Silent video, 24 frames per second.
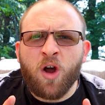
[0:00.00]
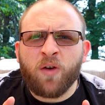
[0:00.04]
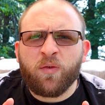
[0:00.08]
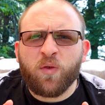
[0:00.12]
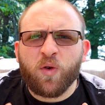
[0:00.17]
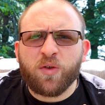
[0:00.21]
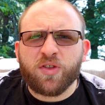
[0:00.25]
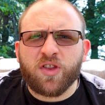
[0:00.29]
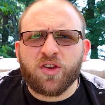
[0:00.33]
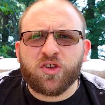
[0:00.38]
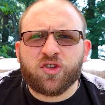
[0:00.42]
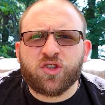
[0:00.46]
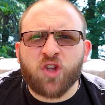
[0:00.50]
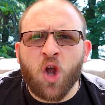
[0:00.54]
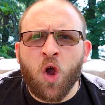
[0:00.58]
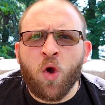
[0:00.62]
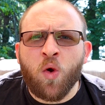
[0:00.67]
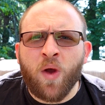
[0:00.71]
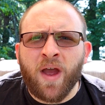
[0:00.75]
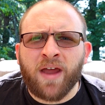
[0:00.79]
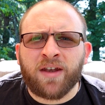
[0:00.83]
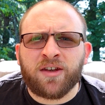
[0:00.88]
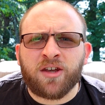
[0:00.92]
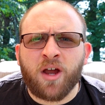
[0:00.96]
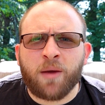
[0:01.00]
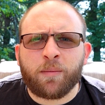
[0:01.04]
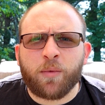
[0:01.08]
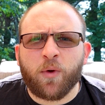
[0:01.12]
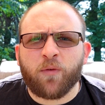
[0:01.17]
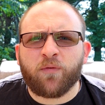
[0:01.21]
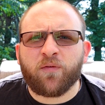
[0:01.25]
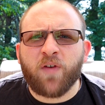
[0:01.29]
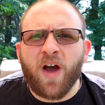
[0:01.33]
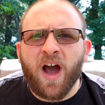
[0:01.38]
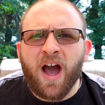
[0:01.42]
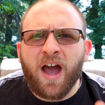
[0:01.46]
off with a don't at
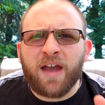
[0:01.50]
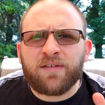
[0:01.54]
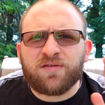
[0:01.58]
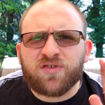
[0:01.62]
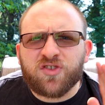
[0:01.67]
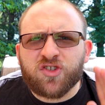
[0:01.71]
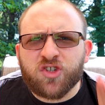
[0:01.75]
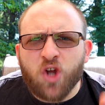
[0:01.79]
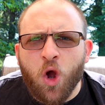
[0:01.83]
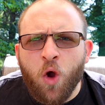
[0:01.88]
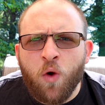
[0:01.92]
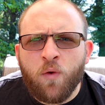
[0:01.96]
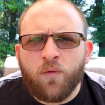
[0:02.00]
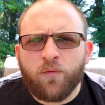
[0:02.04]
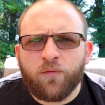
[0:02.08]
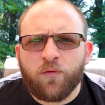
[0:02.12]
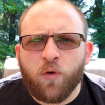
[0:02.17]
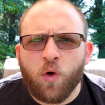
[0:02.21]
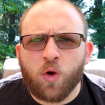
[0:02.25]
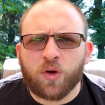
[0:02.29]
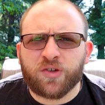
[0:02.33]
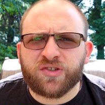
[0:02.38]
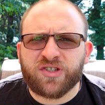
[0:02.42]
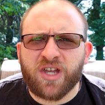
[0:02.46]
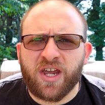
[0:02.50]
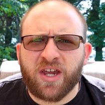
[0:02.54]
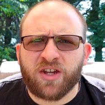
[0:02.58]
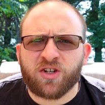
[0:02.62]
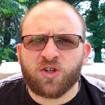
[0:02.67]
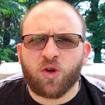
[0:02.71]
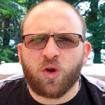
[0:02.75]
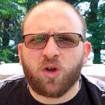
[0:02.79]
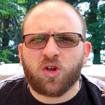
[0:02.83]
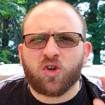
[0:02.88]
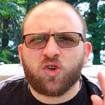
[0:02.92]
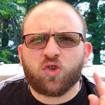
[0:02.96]
number 5, don't force
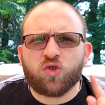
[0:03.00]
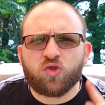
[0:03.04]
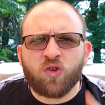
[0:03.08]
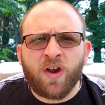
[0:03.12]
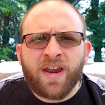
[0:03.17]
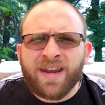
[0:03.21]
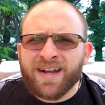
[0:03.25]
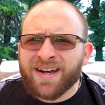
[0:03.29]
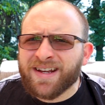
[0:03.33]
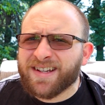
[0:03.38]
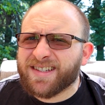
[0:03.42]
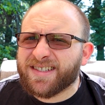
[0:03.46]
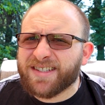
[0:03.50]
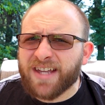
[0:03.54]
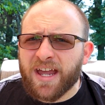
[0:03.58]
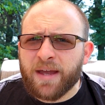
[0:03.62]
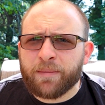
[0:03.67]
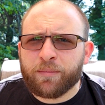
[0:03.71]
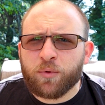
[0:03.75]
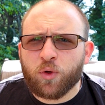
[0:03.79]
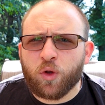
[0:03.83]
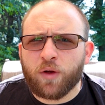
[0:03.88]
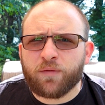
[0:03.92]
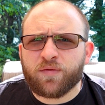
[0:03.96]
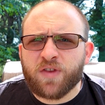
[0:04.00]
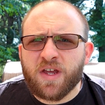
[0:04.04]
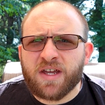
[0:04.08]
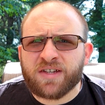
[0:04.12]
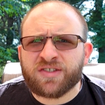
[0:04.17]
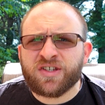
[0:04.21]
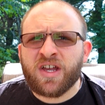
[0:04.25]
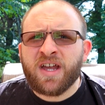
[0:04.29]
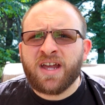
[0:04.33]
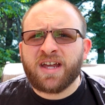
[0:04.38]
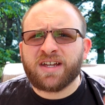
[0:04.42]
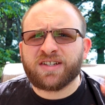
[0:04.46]
handle. A great example of
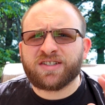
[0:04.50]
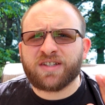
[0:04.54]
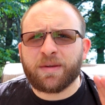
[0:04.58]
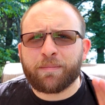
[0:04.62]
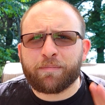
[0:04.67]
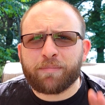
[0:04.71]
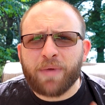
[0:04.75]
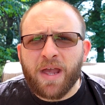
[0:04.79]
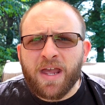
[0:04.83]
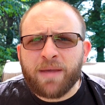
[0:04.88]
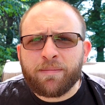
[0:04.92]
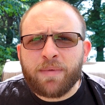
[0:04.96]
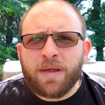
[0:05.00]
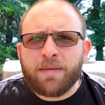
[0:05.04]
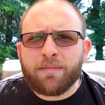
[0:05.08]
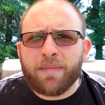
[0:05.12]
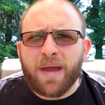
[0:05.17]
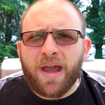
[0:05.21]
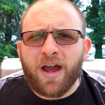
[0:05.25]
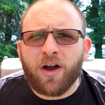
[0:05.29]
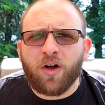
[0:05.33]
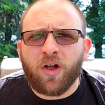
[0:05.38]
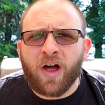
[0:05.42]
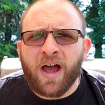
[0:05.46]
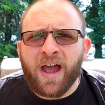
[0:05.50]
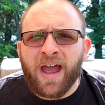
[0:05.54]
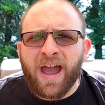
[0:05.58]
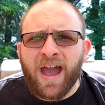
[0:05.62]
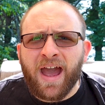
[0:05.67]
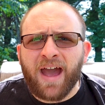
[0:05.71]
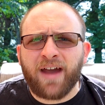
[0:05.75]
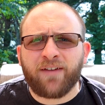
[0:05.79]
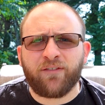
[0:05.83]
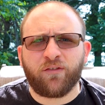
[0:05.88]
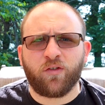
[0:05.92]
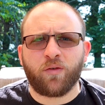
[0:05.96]
this is the baby male I
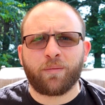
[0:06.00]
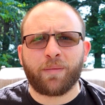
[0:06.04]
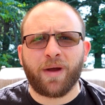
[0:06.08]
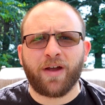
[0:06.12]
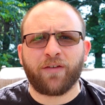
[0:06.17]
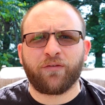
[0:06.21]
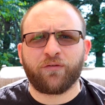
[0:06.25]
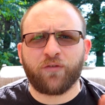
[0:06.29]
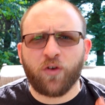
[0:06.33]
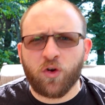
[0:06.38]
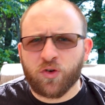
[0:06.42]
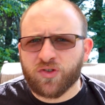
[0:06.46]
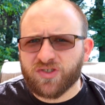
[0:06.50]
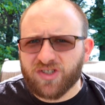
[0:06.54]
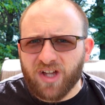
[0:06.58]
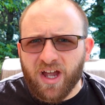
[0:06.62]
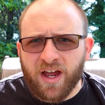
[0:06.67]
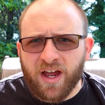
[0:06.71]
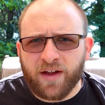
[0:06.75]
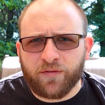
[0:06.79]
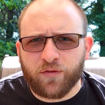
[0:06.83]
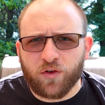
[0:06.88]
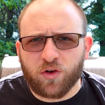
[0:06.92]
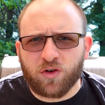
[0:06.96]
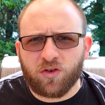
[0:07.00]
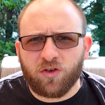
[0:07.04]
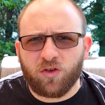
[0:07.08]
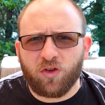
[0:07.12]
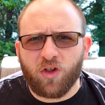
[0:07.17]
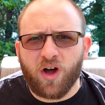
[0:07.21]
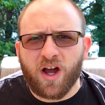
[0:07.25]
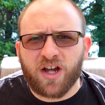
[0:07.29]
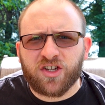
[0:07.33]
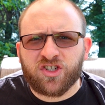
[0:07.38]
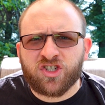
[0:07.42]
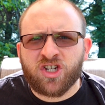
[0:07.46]
have from my first ever
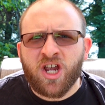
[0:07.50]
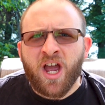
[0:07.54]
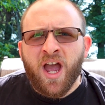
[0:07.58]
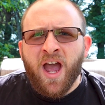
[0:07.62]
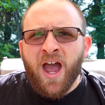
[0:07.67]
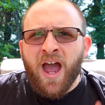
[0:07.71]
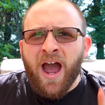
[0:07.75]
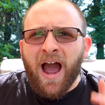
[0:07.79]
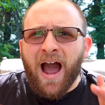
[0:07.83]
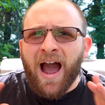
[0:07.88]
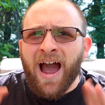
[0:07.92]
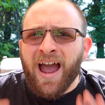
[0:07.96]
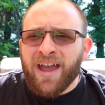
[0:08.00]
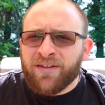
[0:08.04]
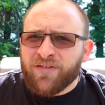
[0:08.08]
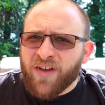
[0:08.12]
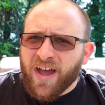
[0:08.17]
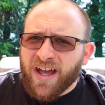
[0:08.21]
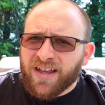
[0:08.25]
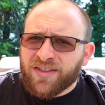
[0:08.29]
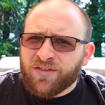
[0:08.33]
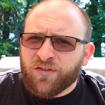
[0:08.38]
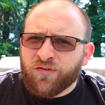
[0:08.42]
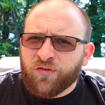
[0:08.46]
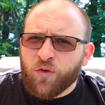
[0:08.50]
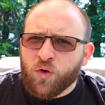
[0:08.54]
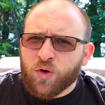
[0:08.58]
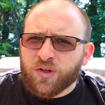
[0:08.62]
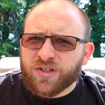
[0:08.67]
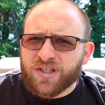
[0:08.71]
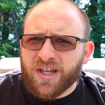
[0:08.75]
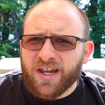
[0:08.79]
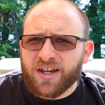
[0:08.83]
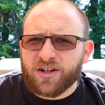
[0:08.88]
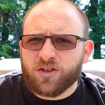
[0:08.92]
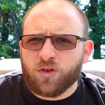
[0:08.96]
clutch. I've had to
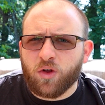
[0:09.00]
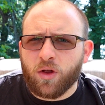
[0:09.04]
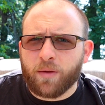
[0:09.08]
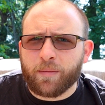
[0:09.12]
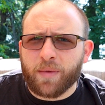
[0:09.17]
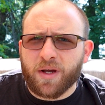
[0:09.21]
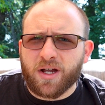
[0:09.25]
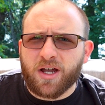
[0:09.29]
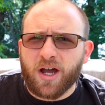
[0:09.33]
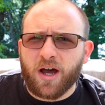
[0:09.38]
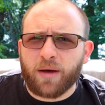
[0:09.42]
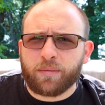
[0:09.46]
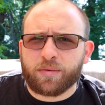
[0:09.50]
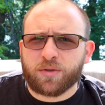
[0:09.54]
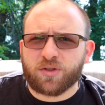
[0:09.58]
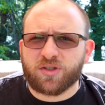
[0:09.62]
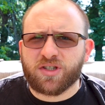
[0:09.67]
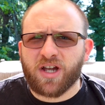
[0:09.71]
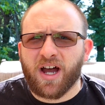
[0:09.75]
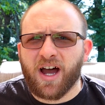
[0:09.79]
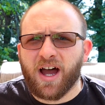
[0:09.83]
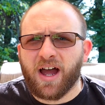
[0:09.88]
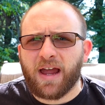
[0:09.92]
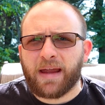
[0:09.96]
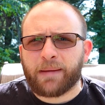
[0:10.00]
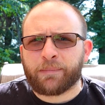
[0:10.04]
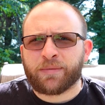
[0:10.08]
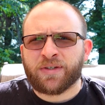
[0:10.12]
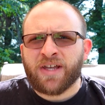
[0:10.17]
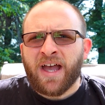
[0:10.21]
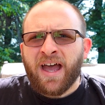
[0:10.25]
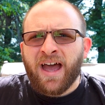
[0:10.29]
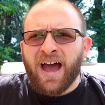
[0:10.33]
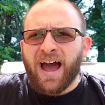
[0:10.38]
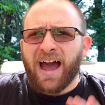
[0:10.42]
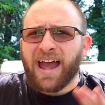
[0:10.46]
force handle him a couple times.
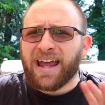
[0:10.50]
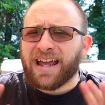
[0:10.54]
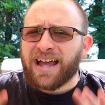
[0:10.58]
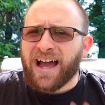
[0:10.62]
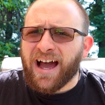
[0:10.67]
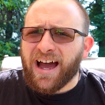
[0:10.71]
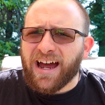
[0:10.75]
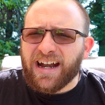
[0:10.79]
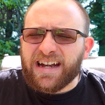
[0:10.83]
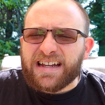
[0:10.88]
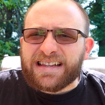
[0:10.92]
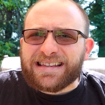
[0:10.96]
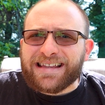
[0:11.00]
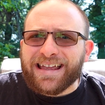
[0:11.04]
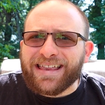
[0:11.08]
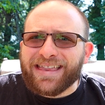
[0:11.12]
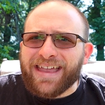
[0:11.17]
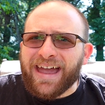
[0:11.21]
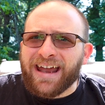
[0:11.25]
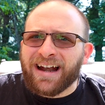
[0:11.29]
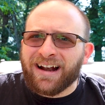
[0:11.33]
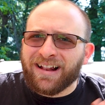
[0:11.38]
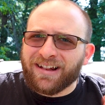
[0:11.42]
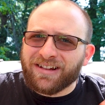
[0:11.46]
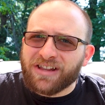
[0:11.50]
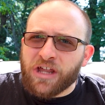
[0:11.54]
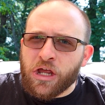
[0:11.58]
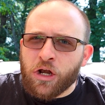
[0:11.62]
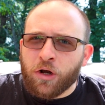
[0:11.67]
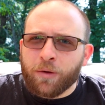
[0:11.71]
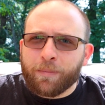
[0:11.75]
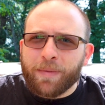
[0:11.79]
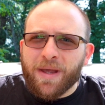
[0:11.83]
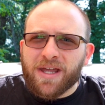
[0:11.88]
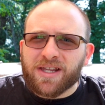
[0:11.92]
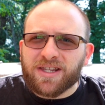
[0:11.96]
I kind of did that a
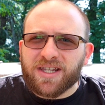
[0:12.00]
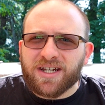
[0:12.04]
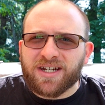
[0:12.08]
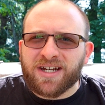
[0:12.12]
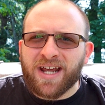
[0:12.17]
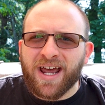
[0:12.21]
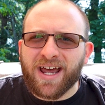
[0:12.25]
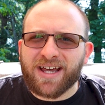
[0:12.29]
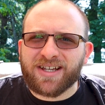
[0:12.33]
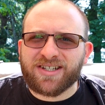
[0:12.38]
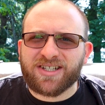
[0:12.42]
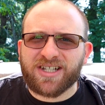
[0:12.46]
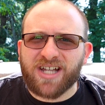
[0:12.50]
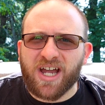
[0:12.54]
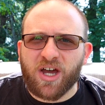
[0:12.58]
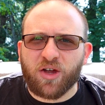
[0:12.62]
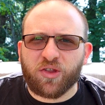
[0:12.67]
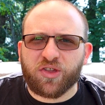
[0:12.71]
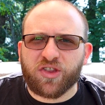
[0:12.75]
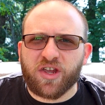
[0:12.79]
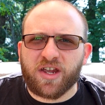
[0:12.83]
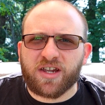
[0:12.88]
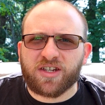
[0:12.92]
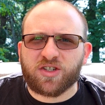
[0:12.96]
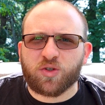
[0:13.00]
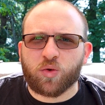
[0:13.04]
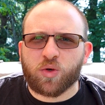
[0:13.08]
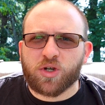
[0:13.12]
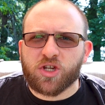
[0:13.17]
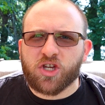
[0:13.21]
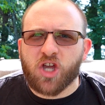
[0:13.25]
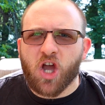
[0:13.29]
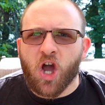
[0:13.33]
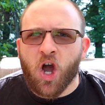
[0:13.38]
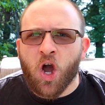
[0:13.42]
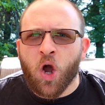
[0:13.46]
little bit to test how things
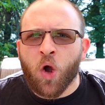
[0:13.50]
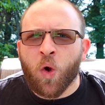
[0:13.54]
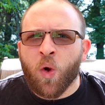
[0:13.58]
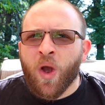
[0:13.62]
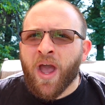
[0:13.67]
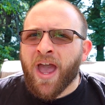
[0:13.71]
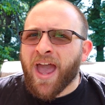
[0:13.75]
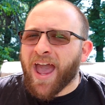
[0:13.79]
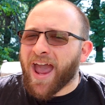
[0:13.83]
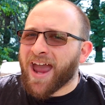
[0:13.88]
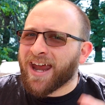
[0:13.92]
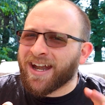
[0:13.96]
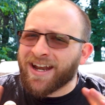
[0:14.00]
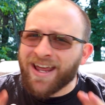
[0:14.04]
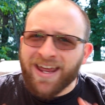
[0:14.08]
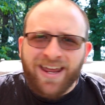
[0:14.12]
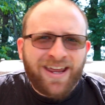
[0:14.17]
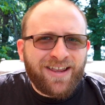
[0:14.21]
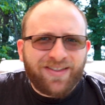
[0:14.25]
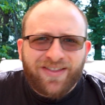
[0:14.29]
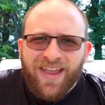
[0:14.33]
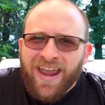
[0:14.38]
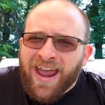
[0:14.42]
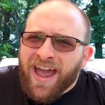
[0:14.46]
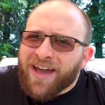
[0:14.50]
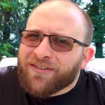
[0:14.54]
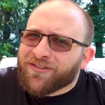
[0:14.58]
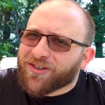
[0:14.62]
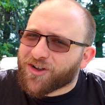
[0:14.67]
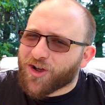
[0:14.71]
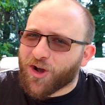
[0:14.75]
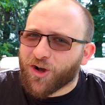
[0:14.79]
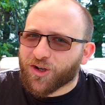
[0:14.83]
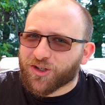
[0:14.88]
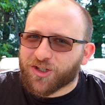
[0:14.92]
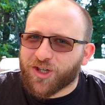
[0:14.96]
would go, and they
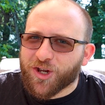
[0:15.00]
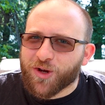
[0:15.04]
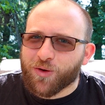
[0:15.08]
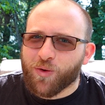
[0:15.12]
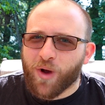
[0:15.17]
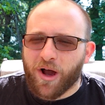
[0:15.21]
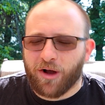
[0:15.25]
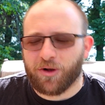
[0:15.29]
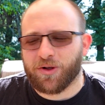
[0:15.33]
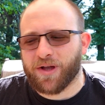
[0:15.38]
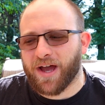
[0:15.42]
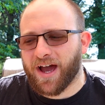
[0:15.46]
haven't gone too well,